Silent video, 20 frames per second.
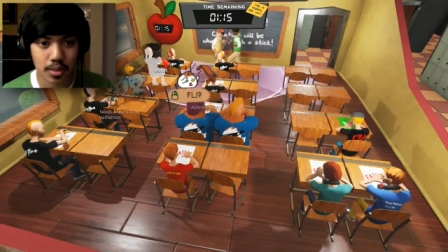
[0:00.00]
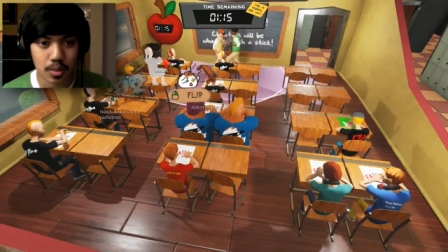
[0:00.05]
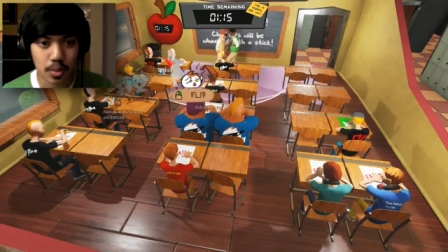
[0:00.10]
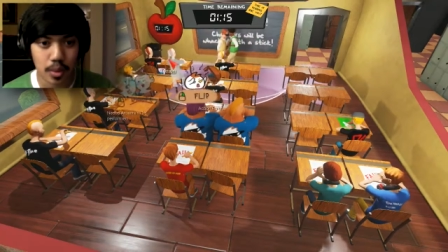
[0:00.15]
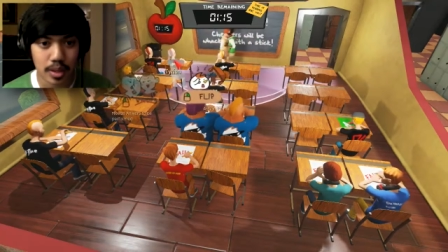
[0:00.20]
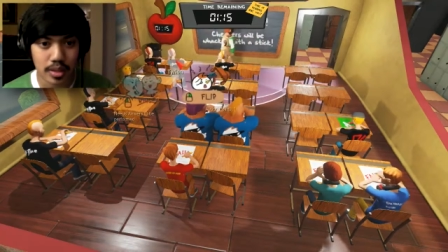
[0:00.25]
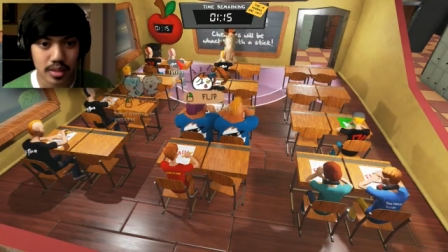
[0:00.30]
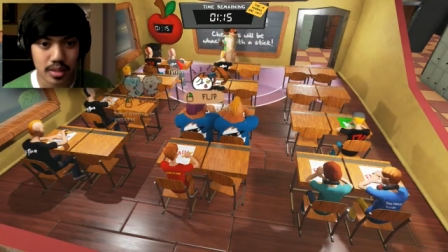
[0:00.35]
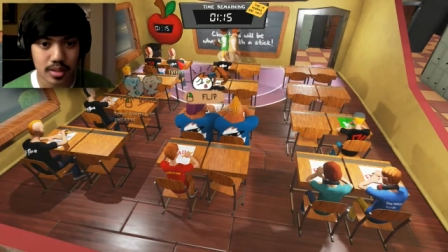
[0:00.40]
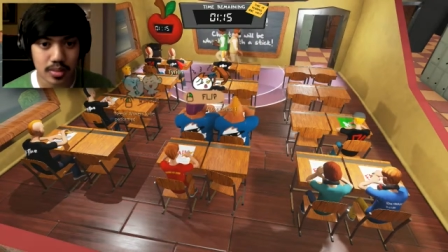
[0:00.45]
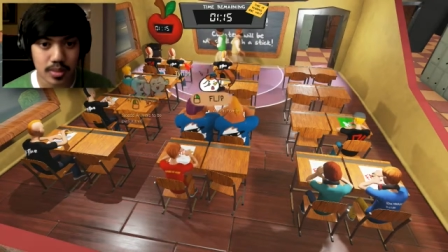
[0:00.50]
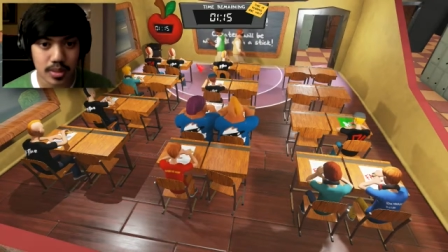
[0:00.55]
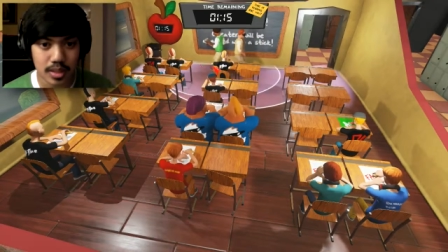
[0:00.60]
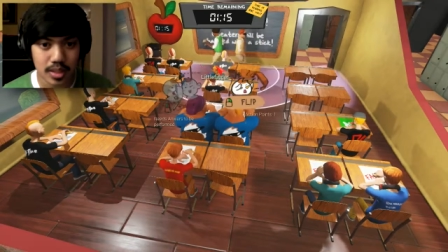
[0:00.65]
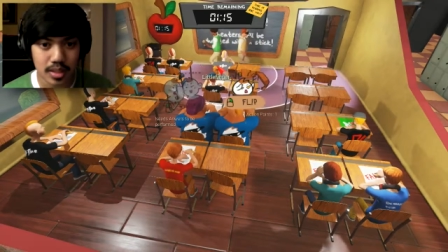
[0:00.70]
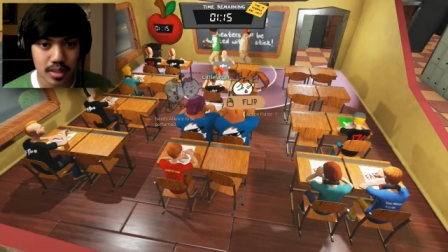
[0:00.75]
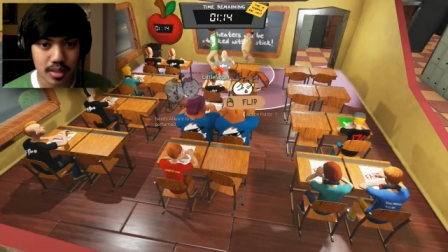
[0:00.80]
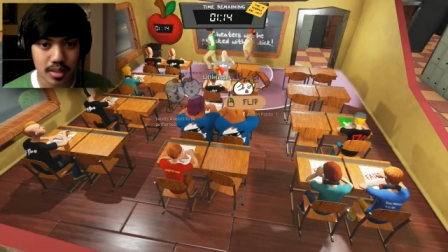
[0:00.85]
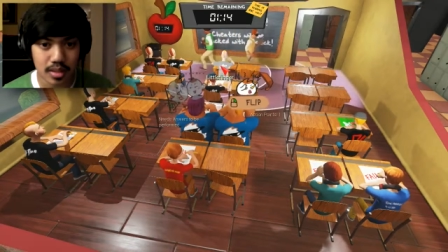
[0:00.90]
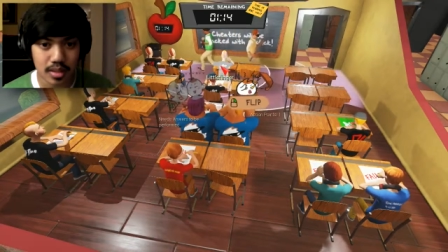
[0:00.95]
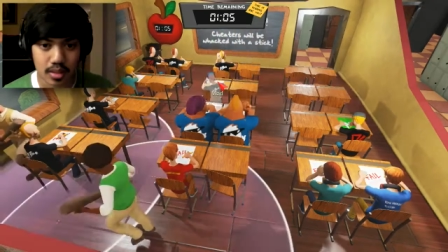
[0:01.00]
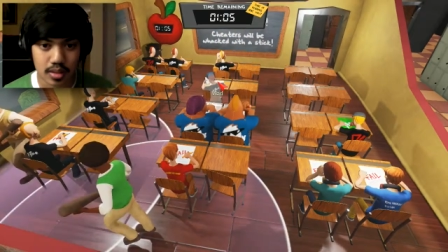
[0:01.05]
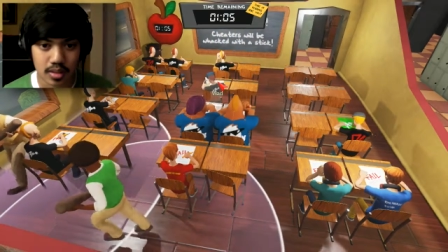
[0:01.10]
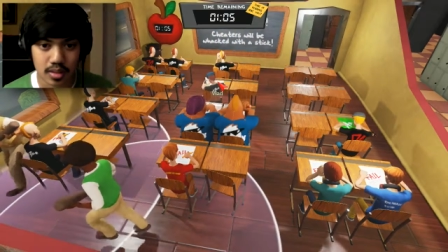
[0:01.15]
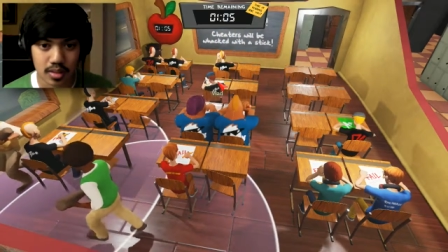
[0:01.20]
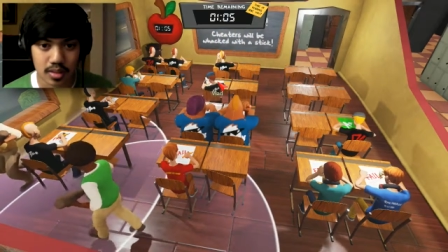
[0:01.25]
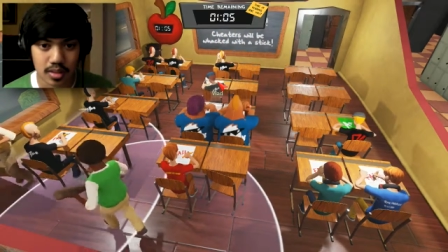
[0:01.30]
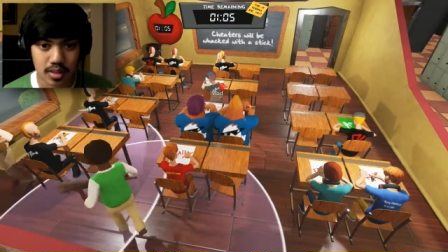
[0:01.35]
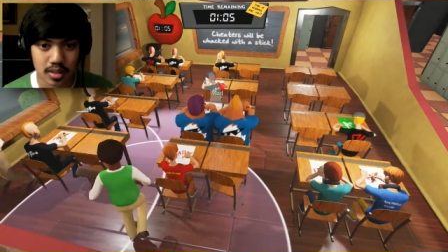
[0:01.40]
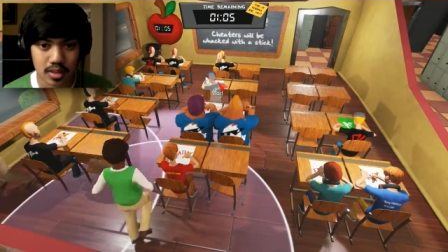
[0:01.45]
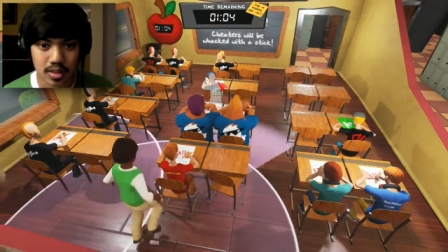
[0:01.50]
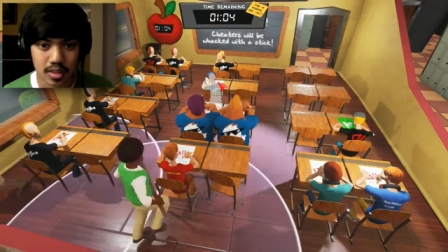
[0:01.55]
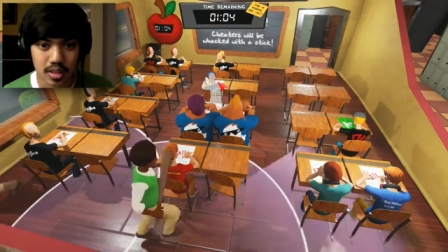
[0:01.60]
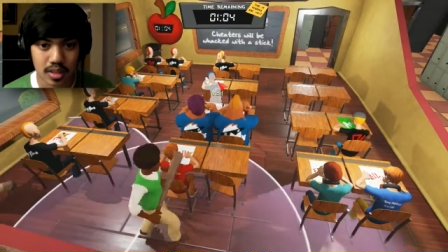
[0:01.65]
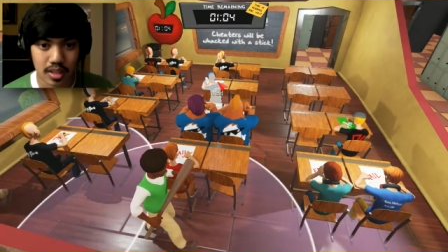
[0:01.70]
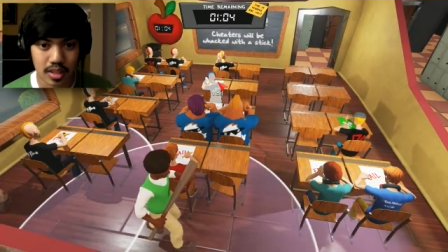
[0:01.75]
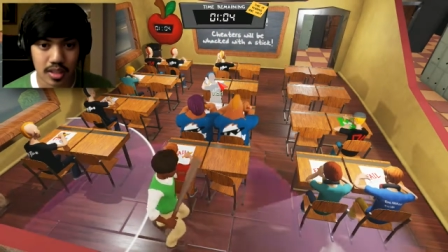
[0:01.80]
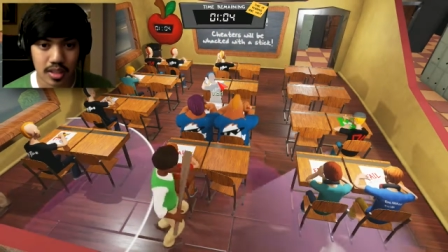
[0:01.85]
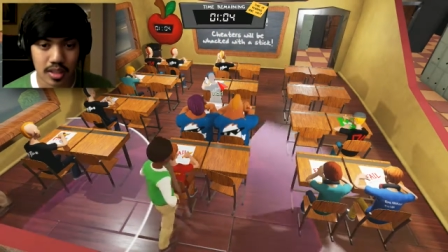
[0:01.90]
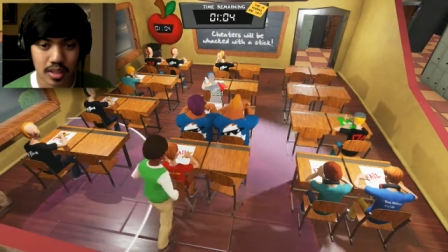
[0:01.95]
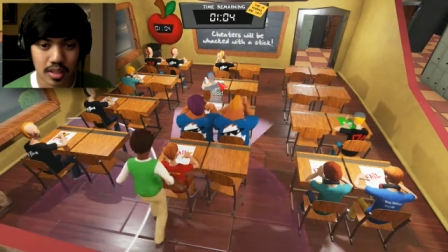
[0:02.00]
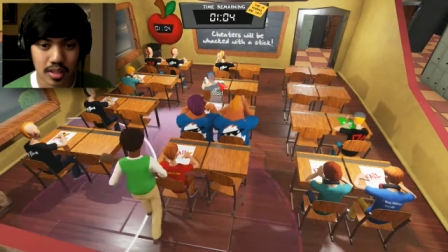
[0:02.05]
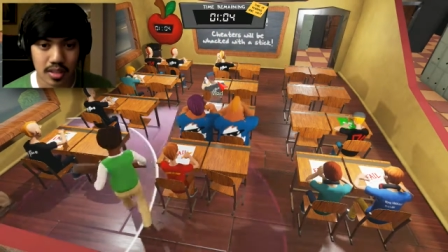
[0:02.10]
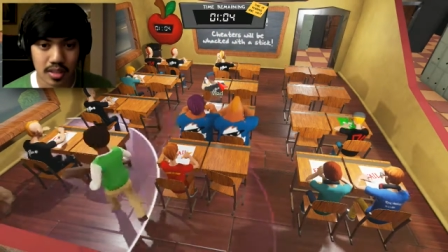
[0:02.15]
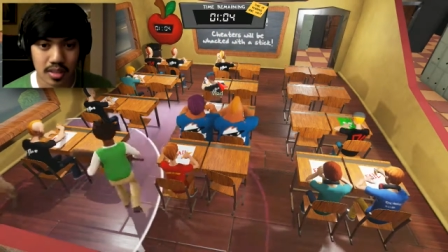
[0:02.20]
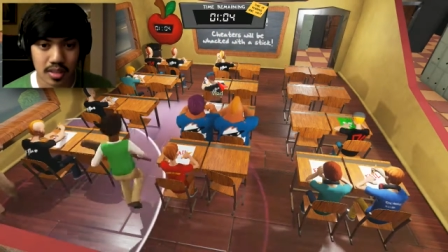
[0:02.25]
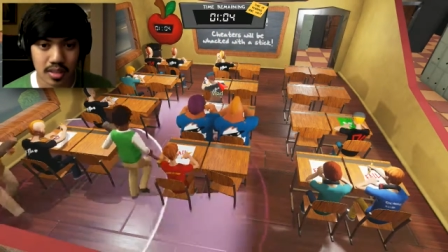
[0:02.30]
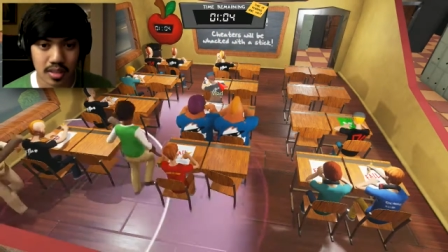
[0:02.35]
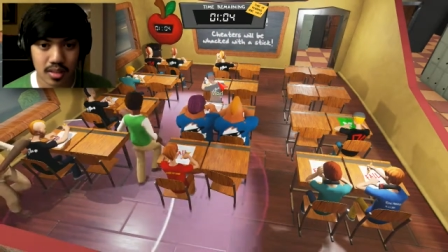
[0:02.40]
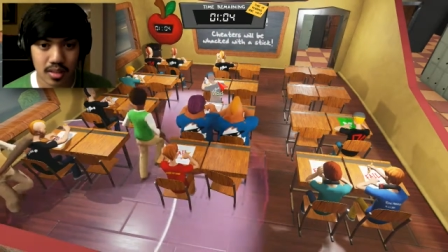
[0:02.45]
who else was it? Let's search here.